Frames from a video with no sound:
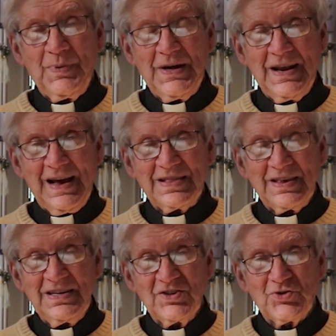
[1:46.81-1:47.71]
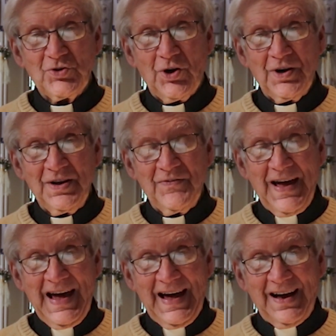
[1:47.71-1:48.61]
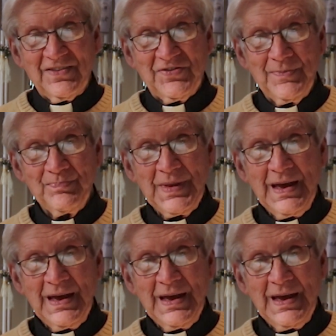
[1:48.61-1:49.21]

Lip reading: bit at the story of Acts.